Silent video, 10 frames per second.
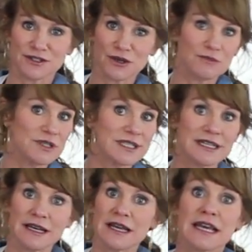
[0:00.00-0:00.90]
So I'm just
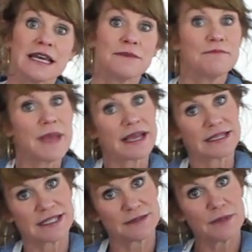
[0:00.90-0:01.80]
gonna make a
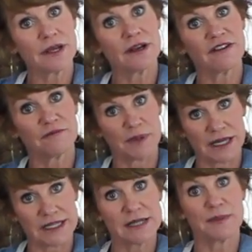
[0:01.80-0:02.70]
smear of
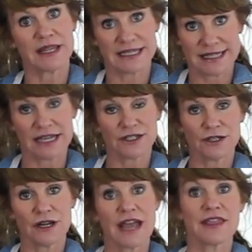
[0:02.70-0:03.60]
bean dip in the center,
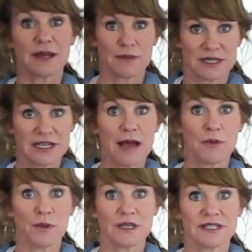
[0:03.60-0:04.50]
and then I'm gonna top it with the